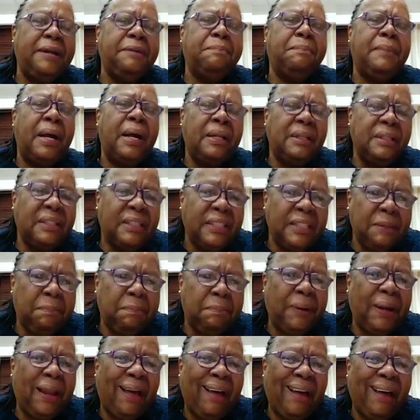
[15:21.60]
and
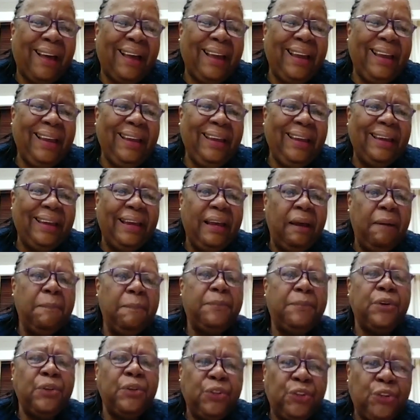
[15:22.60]
multiply
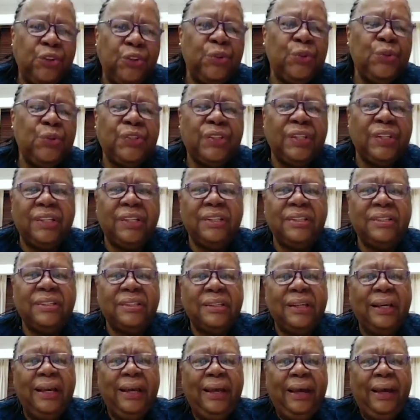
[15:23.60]

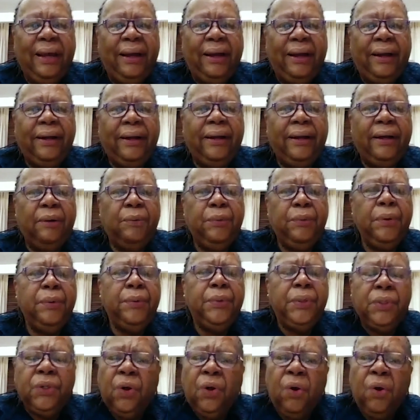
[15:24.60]
producers, we
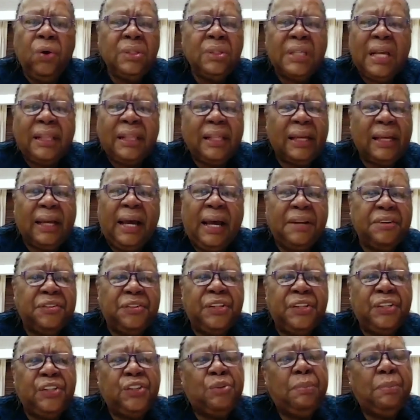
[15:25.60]
will cause other
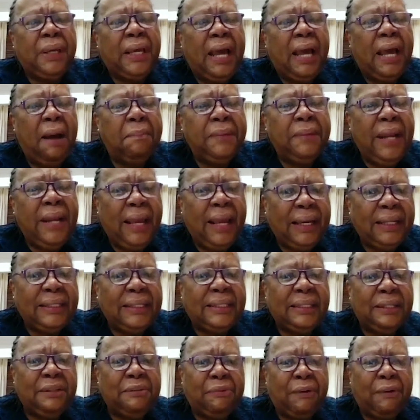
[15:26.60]
countries to become
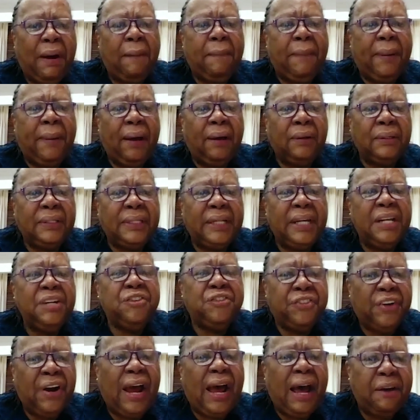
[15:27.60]
negative about
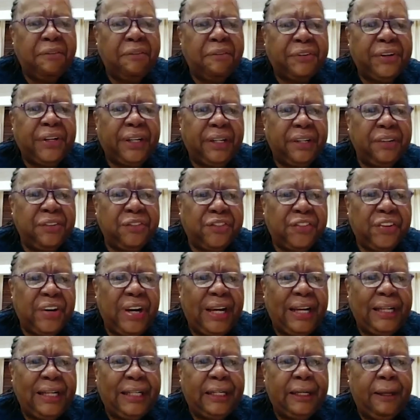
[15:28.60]
intra-African
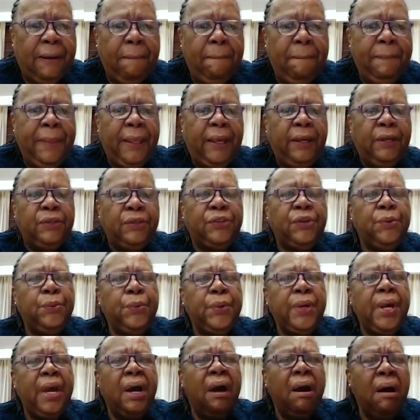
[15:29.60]
trade. So
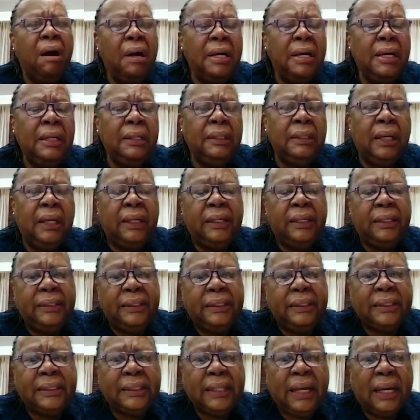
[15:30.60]
we are
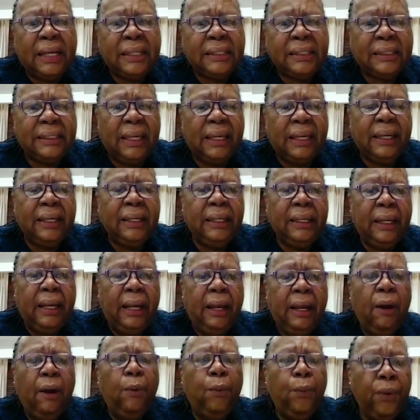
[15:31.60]
discussing
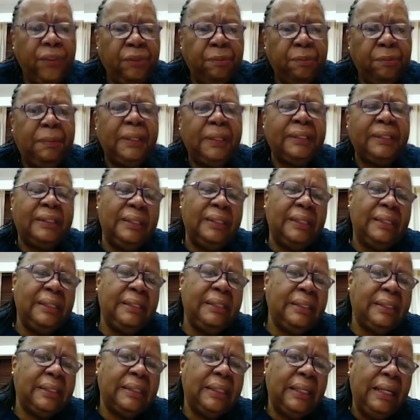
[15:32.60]
with
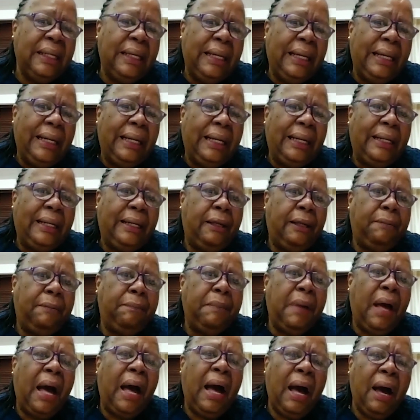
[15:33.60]
business
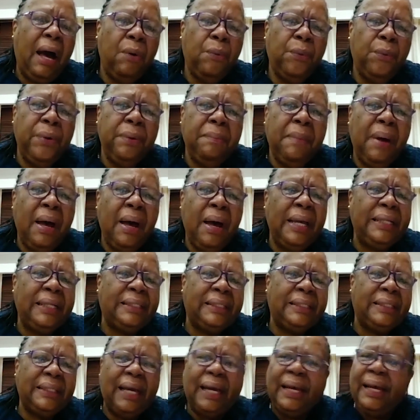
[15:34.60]
how we
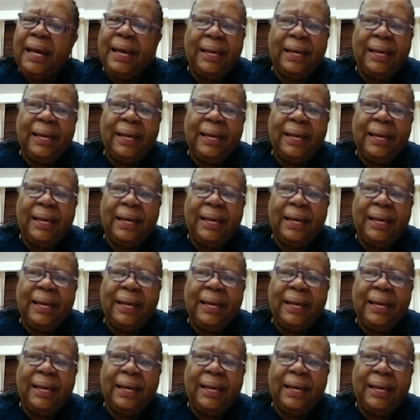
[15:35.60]
might,